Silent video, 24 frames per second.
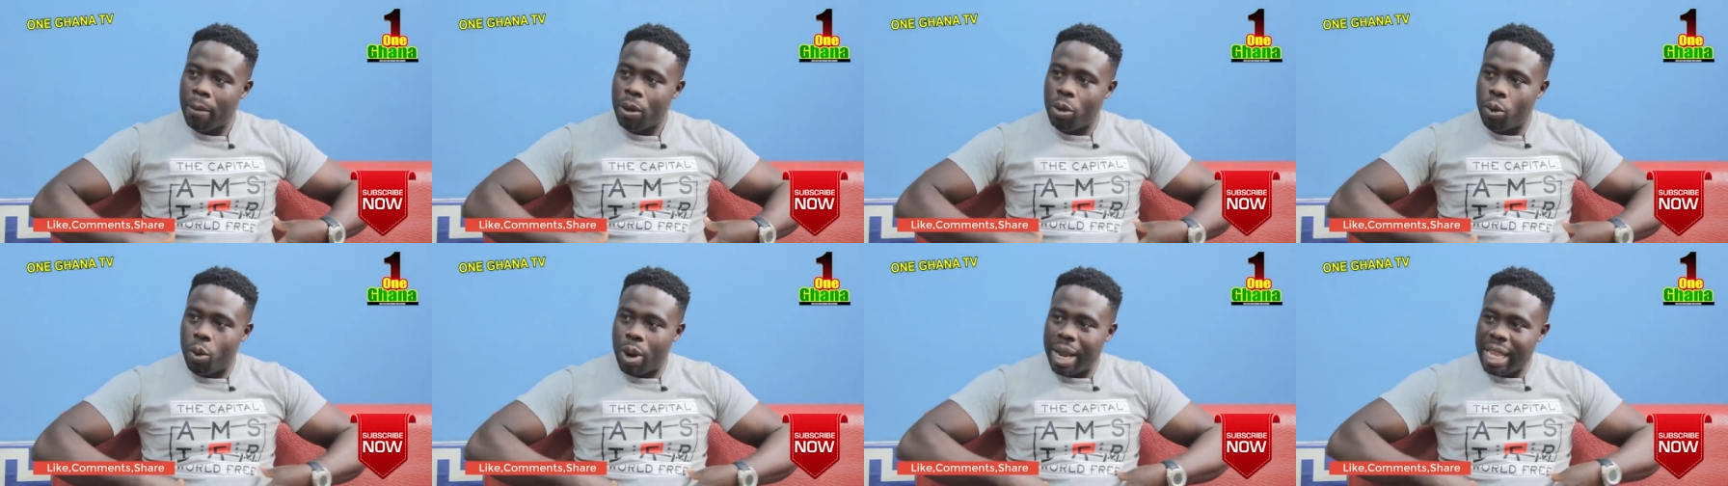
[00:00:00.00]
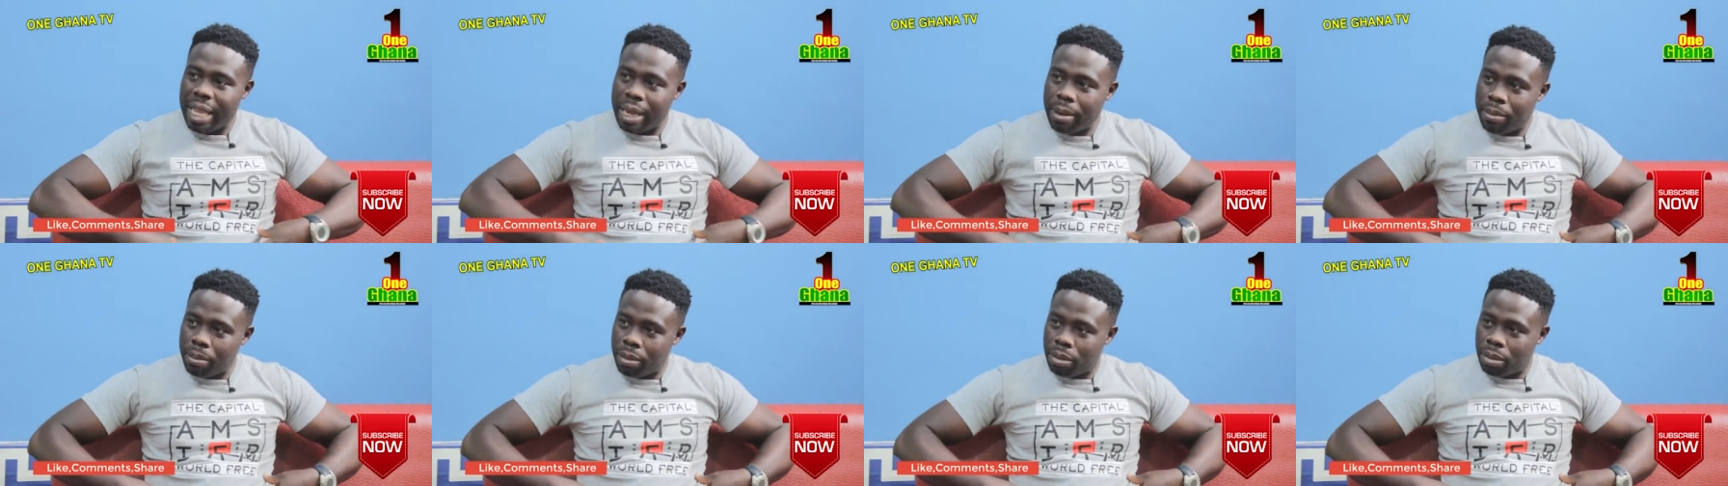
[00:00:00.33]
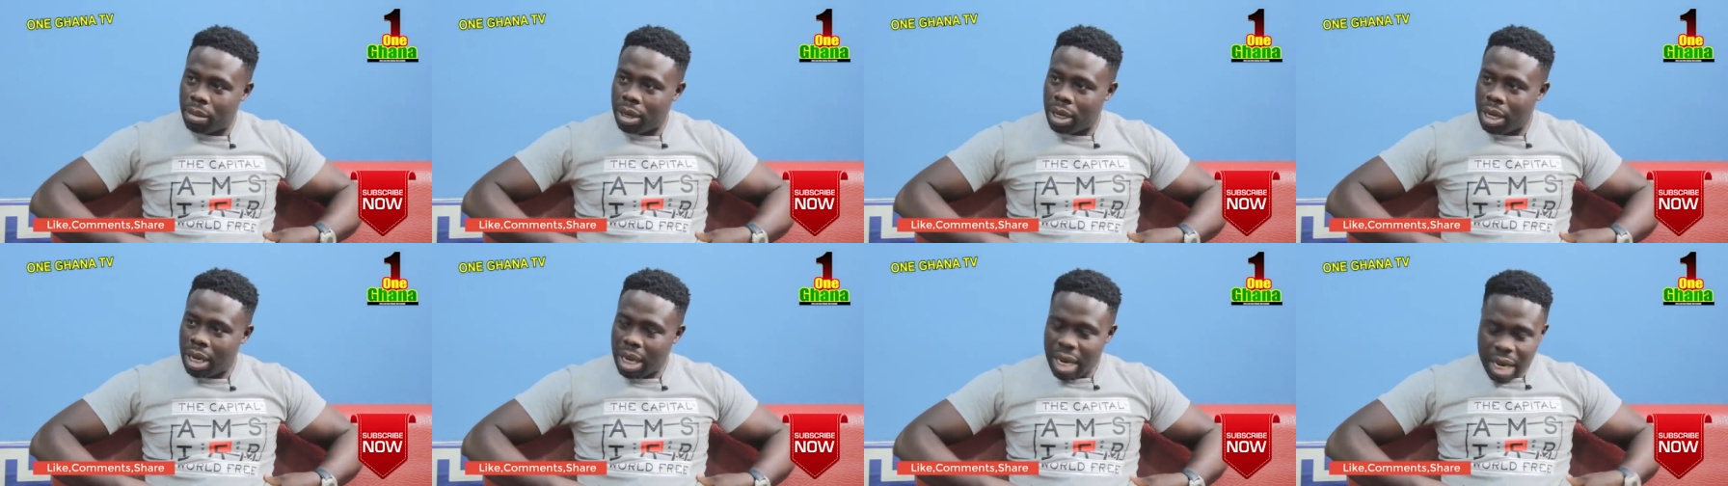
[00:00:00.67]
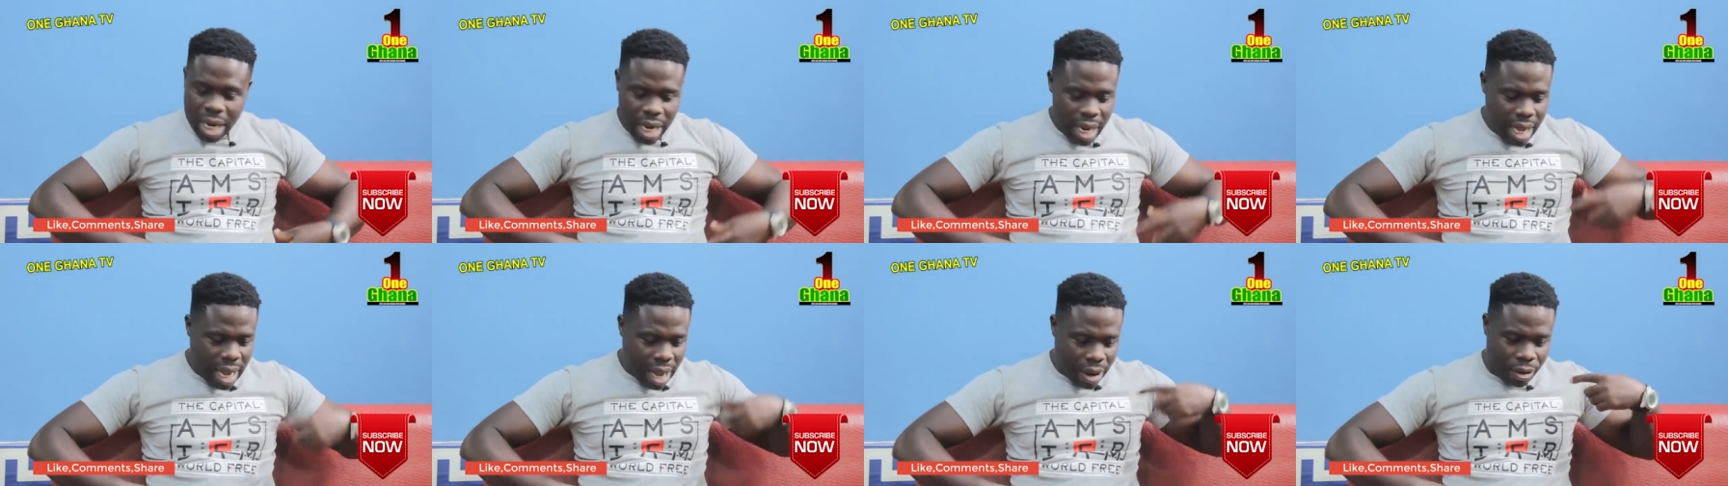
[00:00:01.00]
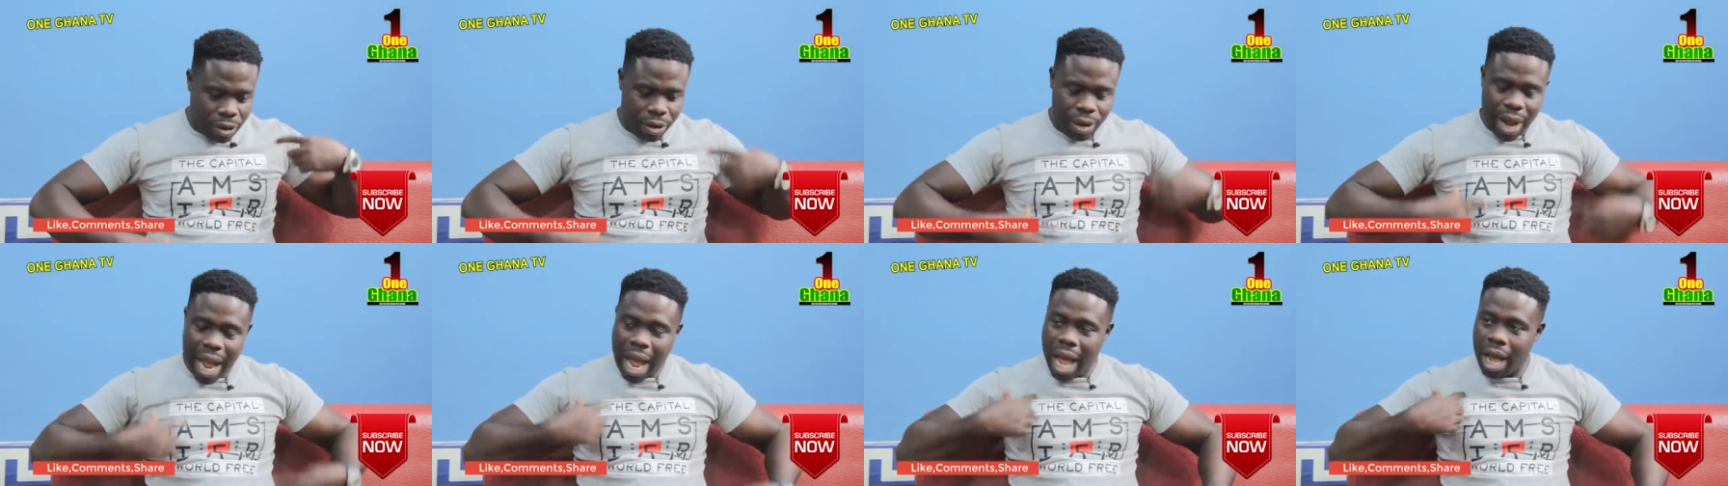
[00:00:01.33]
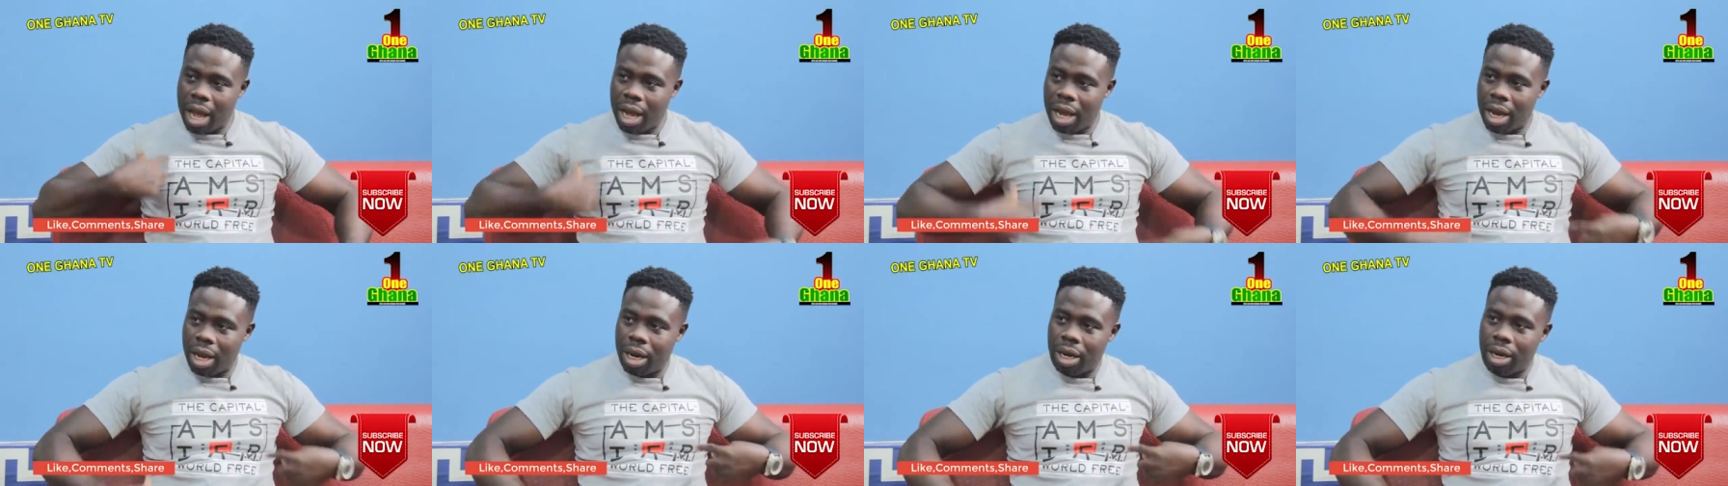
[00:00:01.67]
when yim near trap